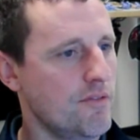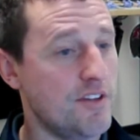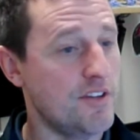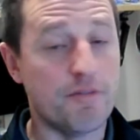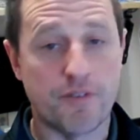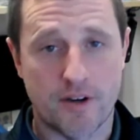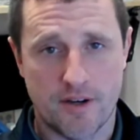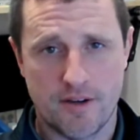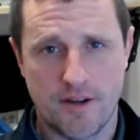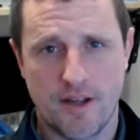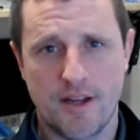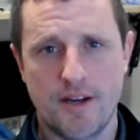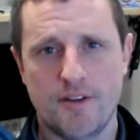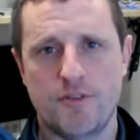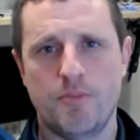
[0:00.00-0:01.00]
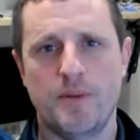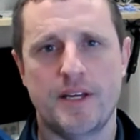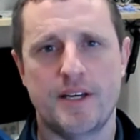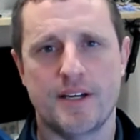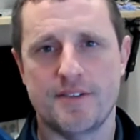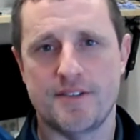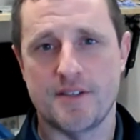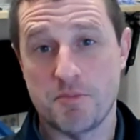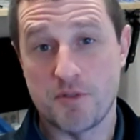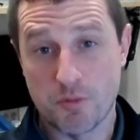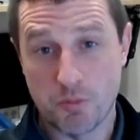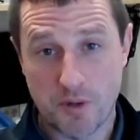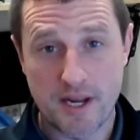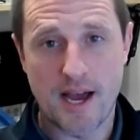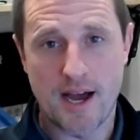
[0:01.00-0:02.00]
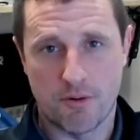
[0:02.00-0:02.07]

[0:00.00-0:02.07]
different, and it's because I'm 3